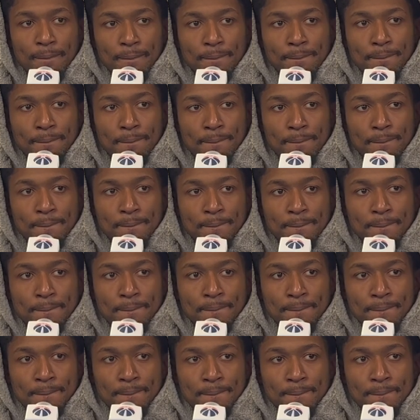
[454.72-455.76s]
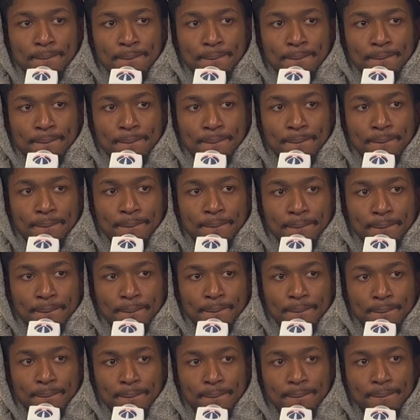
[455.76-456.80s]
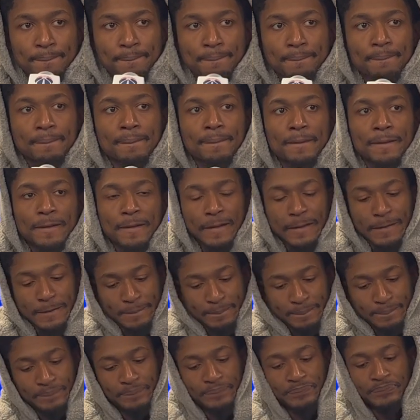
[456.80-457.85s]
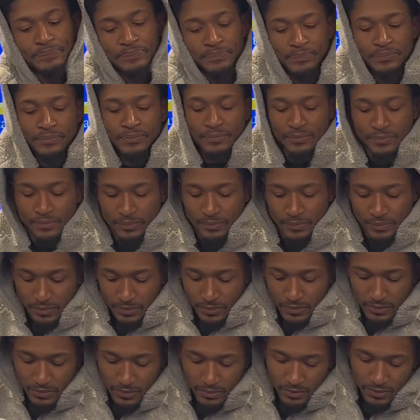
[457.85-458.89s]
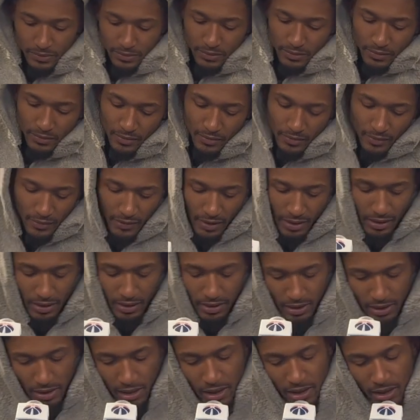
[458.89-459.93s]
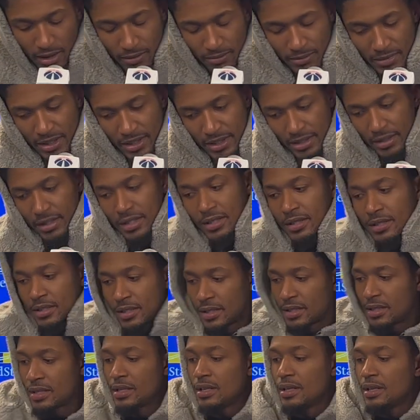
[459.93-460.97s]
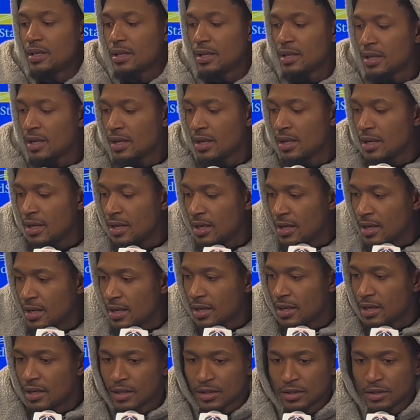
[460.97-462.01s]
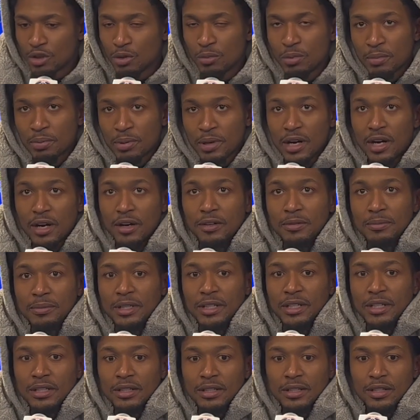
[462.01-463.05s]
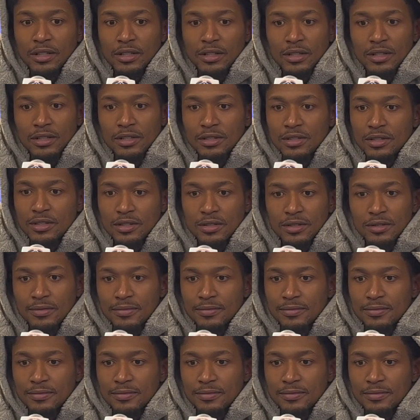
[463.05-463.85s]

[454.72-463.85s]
are you away just watching them have this, this recent tears went on? How proud of you were? Oh, man, that's super proud, man. Good is,